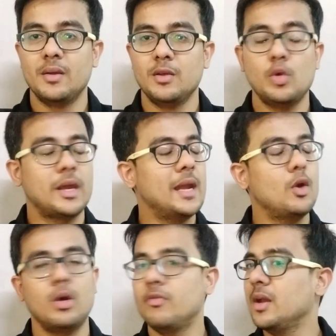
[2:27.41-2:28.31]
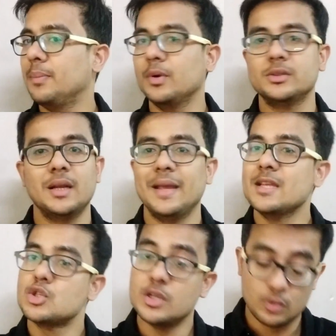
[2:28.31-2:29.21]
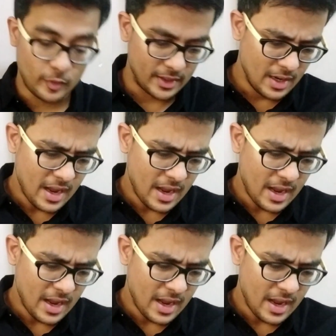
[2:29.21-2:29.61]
You cannot win a person against his will.